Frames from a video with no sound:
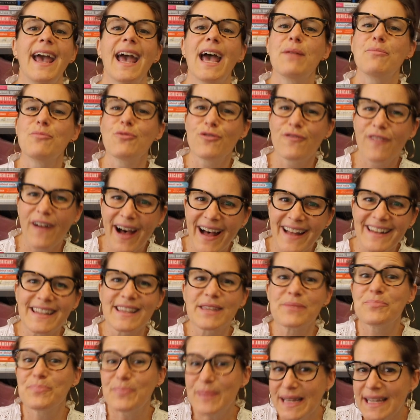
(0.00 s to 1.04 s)
and move on to
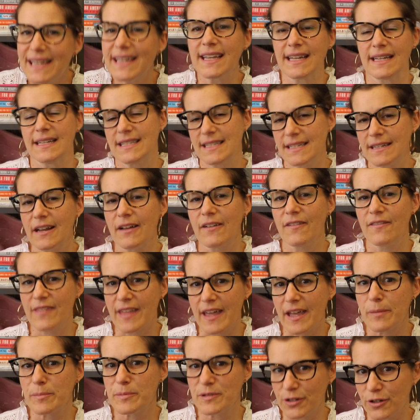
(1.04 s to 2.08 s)
the big kid stuff
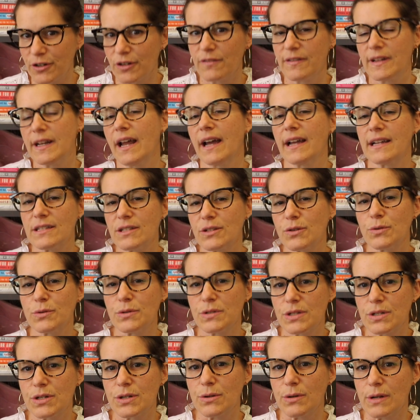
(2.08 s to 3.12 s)
they observe in high school
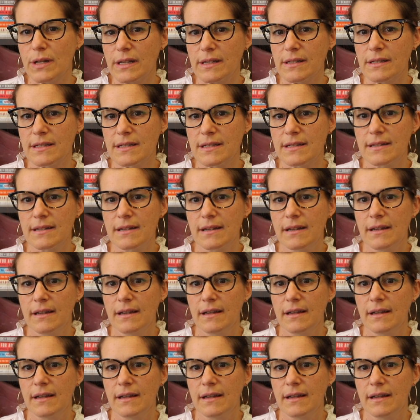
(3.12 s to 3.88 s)
students.